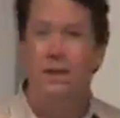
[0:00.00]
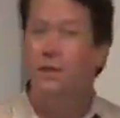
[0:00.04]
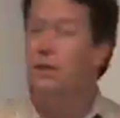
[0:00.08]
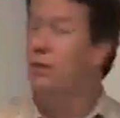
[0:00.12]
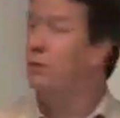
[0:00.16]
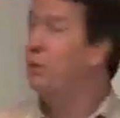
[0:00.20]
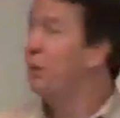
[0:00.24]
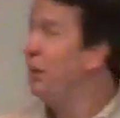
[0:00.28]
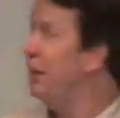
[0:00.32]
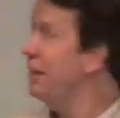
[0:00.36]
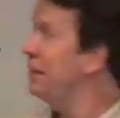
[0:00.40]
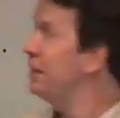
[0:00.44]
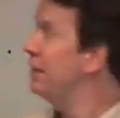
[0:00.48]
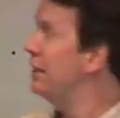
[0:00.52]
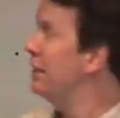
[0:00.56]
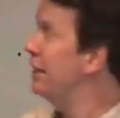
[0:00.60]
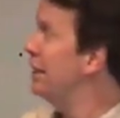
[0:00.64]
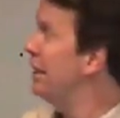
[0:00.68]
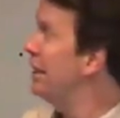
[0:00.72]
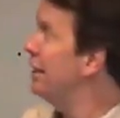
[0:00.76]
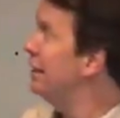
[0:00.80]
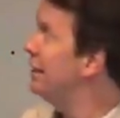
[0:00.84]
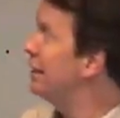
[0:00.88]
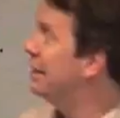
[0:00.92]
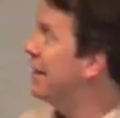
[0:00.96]
The
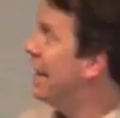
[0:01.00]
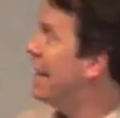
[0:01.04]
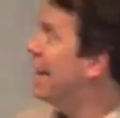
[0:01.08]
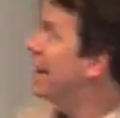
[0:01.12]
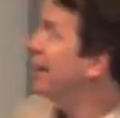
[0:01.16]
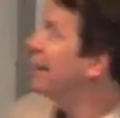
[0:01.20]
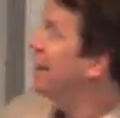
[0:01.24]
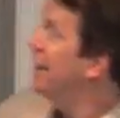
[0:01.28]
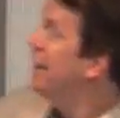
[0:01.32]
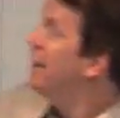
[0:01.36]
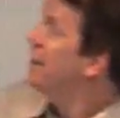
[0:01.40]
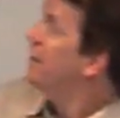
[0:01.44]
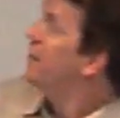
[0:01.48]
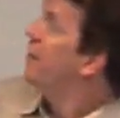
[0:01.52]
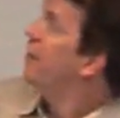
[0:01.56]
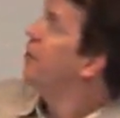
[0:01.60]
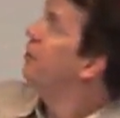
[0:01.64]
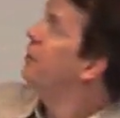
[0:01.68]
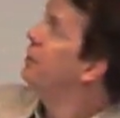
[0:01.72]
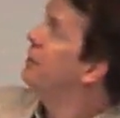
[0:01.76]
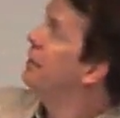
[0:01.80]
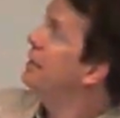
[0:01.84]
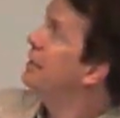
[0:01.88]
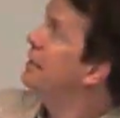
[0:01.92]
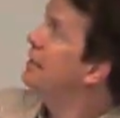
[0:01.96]
reason is that
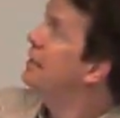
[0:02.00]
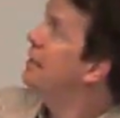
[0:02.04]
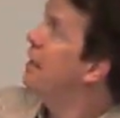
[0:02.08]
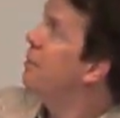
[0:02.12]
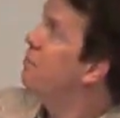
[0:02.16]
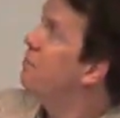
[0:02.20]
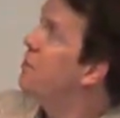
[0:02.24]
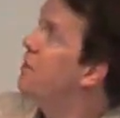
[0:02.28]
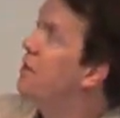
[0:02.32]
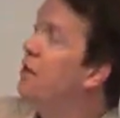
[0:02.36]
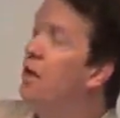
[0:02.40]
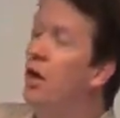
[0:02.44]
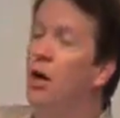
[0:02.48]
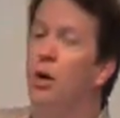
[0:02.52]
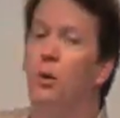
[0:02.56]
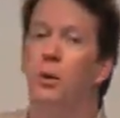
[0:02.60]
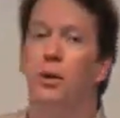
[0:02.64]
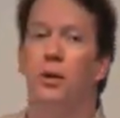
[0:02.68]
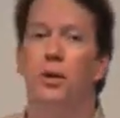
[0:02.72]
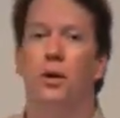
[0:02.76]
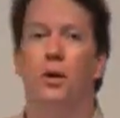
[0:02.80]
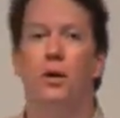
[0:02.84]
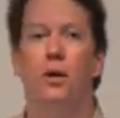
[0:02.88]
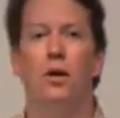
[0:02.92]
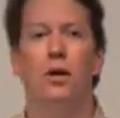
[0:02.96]
there is something
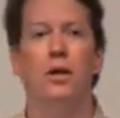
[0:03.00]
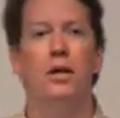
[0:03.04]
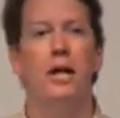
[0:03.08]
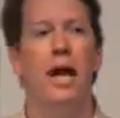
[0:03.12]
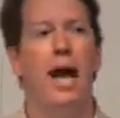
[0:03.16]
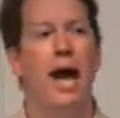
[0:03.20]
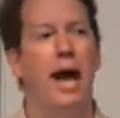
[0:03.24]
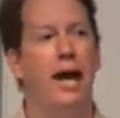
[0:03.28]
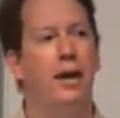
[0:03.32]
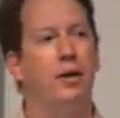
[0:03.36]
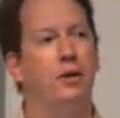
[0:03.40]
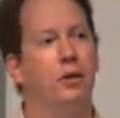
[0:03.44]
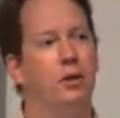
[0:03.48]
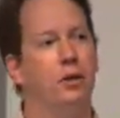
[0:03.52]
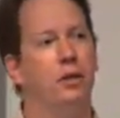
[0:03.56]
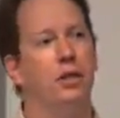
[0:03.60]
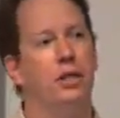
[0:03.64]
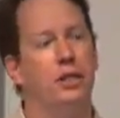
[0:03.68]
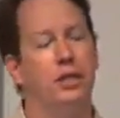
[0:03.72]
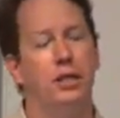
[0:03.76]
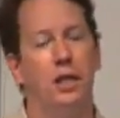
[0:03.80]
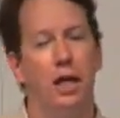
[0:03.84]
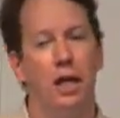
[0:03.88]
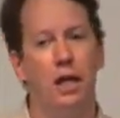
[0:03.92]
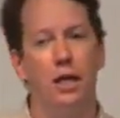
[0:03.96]
going on at
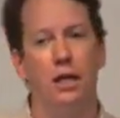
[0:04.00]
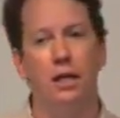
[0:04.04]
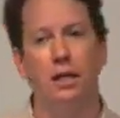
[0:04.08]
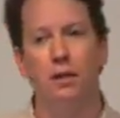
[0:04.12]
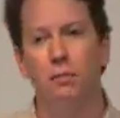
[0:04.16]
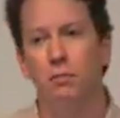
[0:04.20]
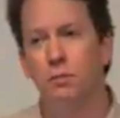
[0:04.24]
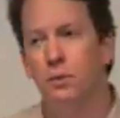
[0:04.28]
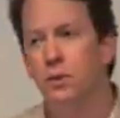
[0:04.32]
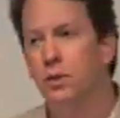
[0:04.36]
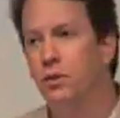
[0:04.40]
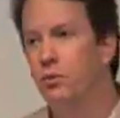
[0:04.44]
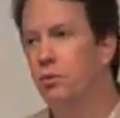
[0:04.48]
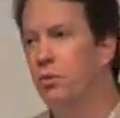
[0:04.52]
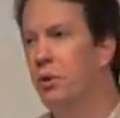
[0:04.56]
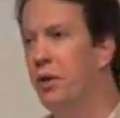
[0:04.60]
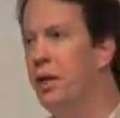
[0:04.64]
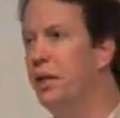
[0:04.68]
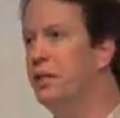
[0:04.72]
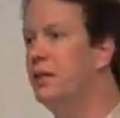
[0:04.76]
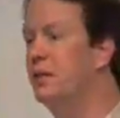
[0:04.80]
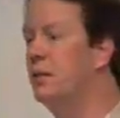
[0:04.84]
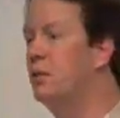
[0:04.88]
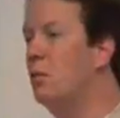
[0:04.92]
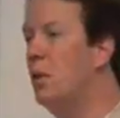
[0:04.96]
early times. The
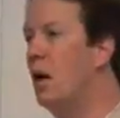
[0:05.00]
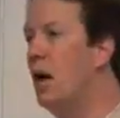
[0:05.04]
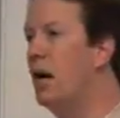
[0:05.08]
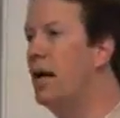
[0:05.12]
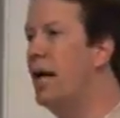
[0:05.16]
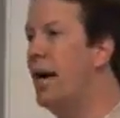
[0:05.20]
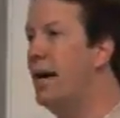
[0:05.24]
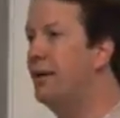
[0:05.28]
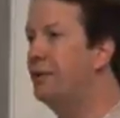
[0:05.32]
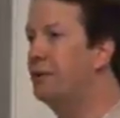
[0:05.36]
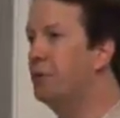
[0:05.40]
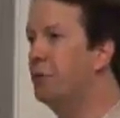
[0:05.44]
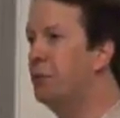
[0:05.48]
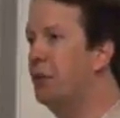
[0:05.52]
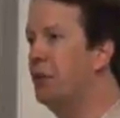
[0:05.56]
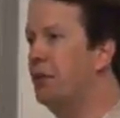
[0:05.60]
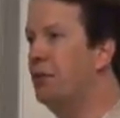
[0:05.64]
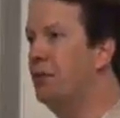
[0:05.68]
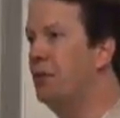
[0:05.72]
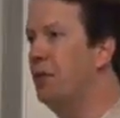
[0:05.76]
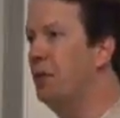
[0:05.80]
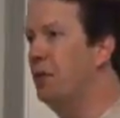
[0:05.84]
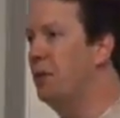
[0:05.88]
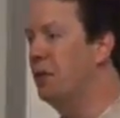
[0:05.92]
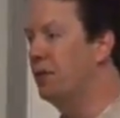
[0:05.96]
reason why entropy
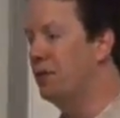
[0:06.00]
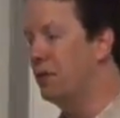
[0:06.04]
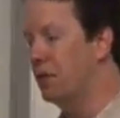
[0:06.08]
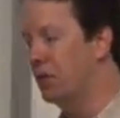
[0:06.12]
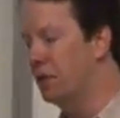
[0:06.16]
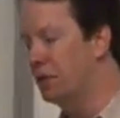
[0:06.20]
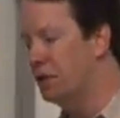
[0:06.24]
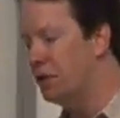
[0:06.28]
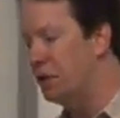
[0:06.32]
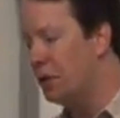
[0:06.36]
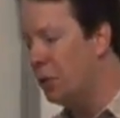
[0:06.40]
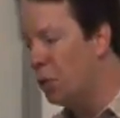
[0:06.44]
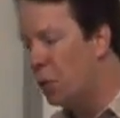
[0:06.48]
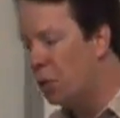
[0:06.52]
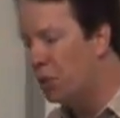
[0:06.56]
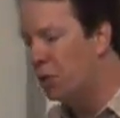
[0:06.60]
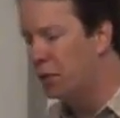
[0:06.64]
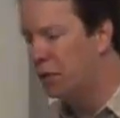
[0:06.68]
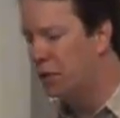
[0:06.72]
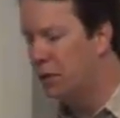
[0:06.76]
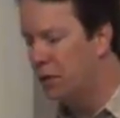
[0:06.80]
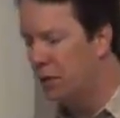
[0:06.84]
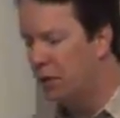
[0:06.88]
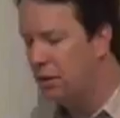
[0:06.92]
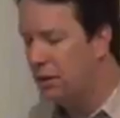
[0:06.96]
of the universe,
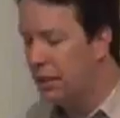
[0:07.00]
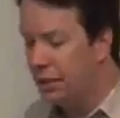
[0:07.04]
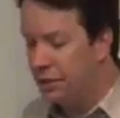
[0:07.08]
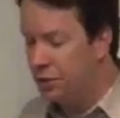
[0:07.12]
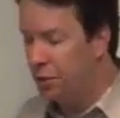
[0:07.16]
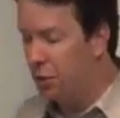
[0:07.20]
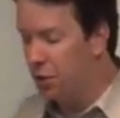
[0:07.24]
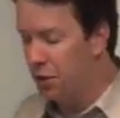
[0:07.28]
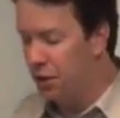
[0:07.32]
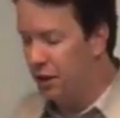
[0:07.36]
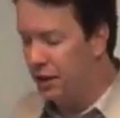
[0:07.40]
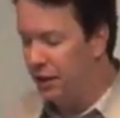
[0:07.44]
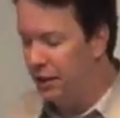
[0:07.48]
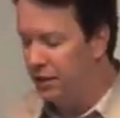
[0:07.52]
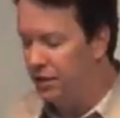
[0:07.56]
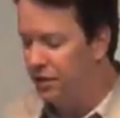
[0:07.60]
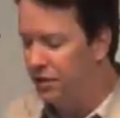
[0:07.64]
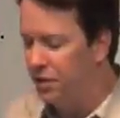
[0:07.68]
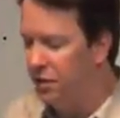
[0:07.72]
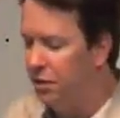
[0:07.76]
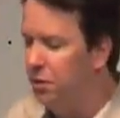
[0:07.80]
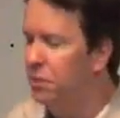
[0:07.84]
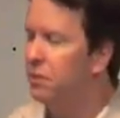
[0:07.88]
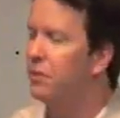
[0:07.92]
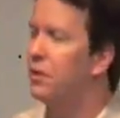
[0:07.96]
the disorderliness
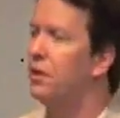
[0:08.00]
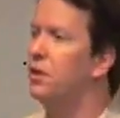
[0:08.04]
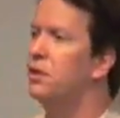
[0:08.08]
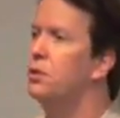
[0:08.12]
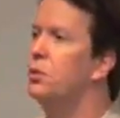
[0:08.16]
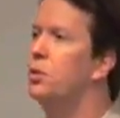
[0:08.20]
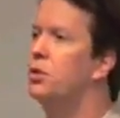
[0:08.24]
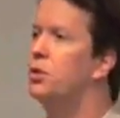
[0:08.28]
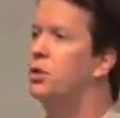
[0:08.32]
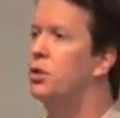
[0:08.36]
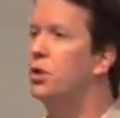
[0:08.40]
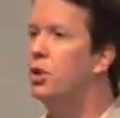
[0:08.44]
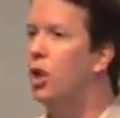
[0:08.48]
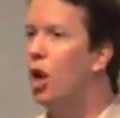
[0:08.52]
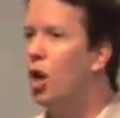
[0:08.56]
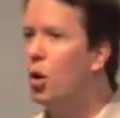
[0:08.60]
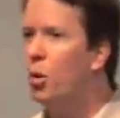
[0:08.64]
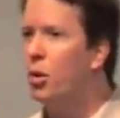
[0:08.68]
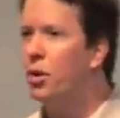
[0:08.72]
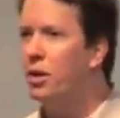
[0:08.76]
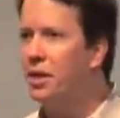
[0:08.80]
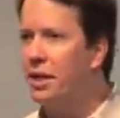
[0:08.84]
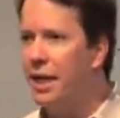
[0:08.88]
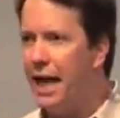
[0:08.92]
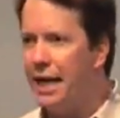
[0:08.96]
of the universe, was
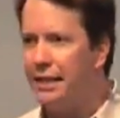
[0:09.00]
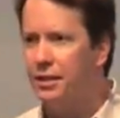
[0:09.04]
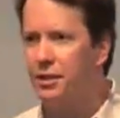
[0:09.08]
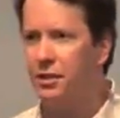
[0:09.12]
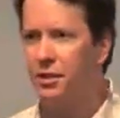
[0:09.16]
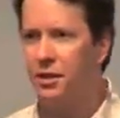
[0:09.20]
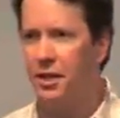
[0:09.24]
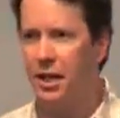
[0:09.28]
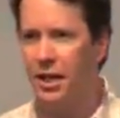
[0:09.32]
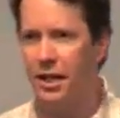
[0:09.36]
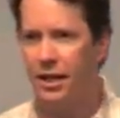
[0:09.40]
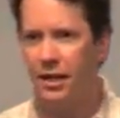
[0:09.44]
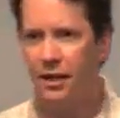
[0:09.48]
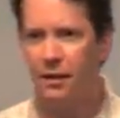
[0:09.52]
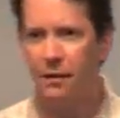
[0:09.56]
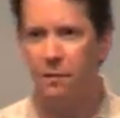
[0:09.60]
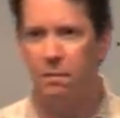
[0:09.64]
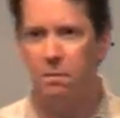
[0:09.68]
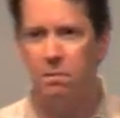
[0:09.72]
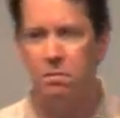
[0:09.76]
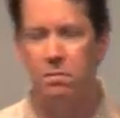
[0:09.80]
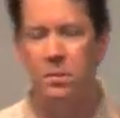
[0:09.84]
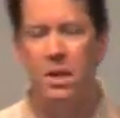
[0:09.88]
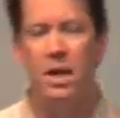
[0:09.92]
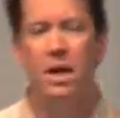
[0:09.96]
lower yesterday
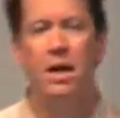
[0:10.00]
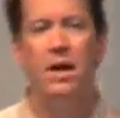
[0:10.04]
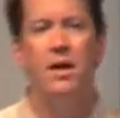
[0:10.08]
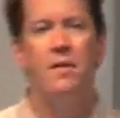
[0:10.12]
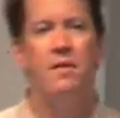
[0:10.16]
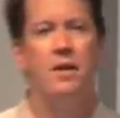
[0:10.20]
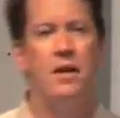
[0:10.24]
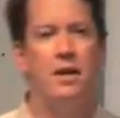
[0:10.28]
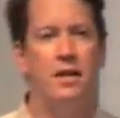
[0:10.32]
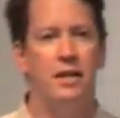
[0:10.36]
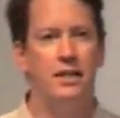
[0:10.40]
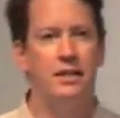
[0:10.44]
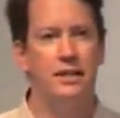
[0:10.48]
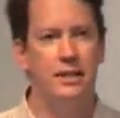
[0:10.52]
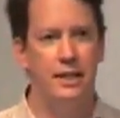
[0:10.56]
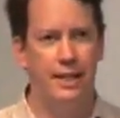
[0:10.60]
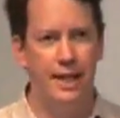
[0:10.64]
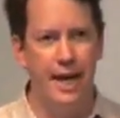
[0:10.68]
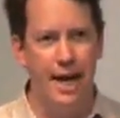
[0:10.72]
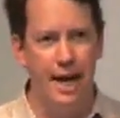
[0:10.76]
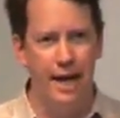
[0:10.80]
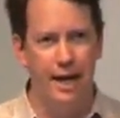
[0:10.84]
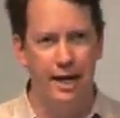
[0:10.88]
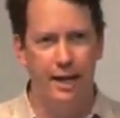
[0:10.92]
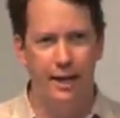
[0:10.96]
than it is
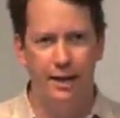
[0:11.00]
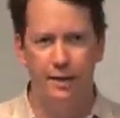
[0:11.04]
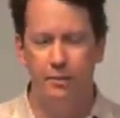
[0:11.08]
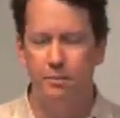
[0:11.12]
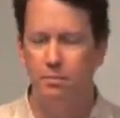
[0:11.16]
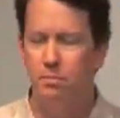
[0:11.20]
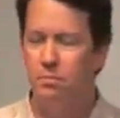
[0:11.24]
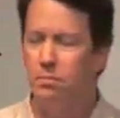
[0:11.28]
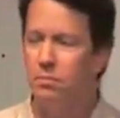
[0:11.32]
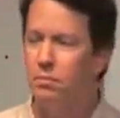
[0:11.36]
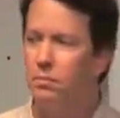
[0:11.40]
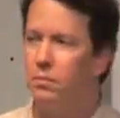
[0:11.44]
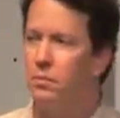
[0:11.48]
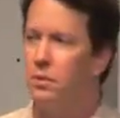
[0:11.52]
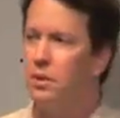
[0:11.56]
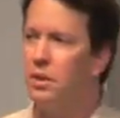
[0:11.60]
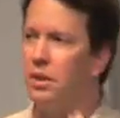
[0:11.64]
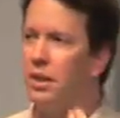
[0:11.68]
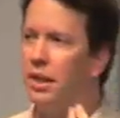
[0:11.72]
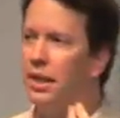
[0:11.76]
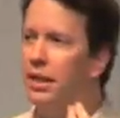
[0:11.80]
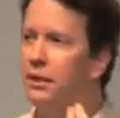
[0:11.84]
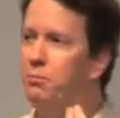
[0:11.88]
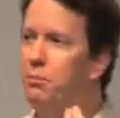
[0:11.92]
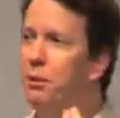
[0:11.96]
today
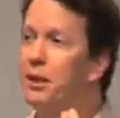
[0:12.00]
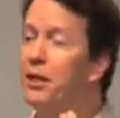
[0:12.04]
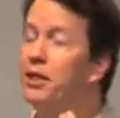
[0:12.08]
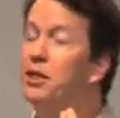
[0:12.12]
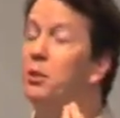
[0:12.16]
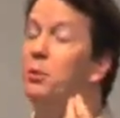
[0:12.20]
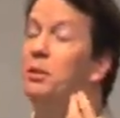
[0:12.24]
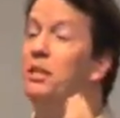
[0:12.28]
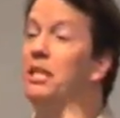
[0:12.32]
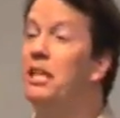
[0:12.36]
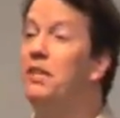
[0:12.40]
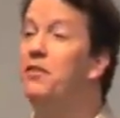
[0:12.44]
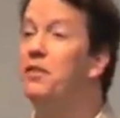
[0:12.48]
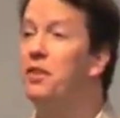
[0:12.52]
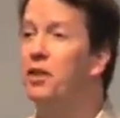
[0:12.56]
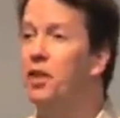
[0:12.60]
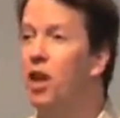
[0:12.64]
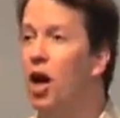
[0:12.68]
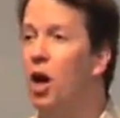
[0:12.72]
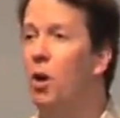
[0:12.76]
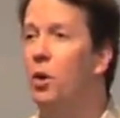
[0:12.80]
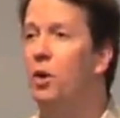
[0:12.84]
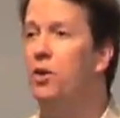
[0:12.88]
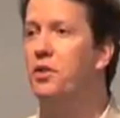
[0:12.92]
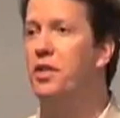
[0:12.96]
is because it was even
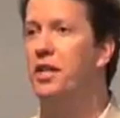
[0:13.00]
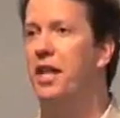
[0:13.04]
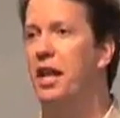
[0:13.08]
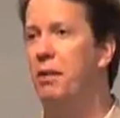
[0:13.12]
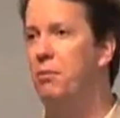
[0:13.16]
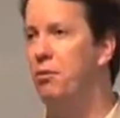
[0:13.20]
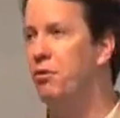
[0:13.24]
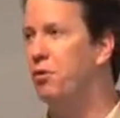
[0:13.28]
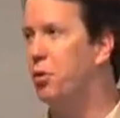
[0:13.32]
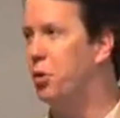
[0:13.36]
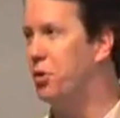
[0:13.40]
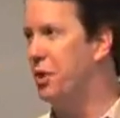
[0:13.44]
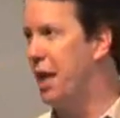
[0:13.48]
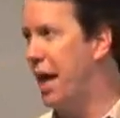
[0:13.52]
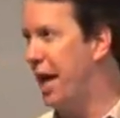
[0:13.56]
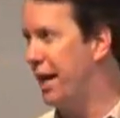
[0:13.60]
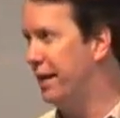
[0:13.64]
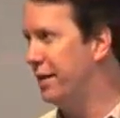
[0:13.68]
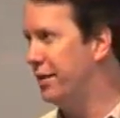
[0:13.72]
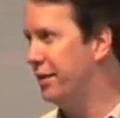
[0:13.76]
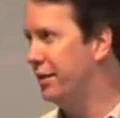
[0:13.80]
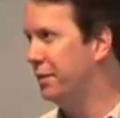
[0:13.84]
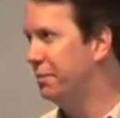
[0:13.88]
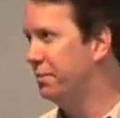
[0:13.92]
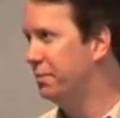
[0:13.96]
lower the day before
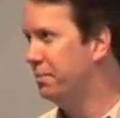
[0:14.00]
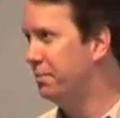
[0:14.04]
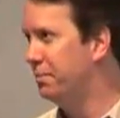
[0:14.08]
that.